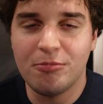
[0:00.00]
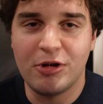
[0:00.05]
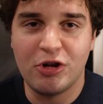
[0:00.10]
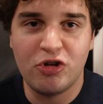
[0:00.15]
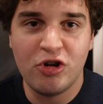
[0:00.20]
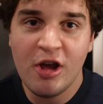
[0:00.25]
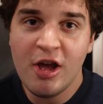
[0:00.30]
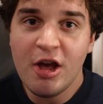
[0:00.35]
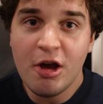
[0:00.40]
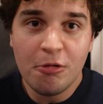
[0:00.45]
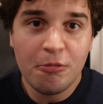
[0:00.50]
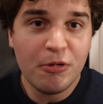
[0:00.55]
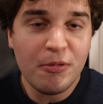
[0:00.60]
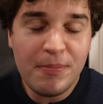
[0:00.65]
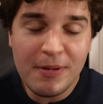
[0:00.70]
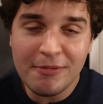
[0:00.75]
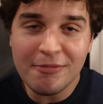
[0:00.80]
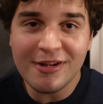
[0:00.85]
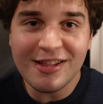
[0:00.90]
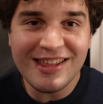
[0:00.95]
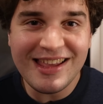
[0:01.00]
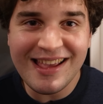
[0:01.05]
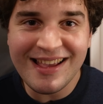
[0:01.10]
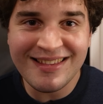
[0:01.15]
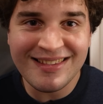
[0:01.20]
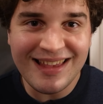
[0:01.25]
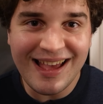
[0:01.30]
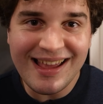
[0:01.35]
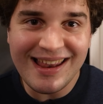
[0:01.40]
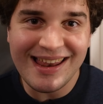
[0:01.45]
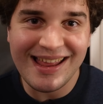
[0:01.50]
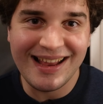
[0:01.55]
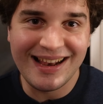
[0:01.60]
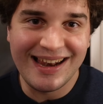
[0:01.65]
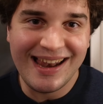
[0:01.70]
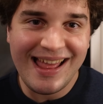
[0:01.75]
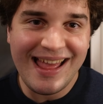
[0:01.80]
which would be really exciting.